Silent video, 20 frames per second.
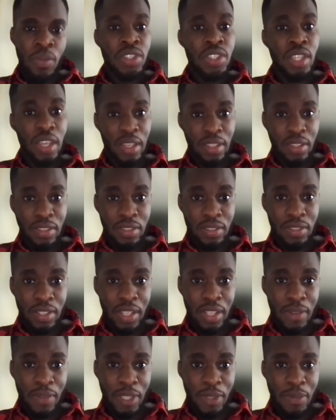returns
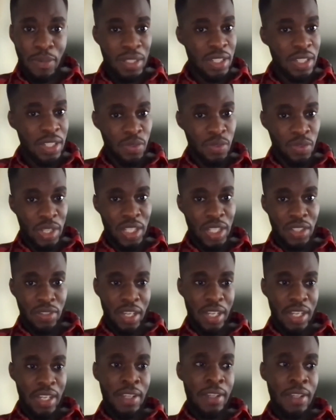on their investment. They're just really
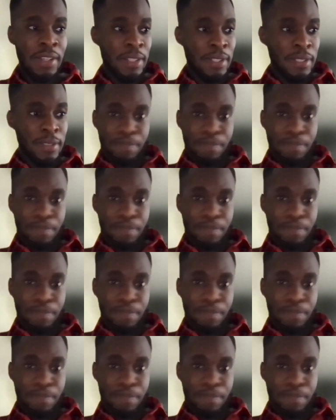trying to,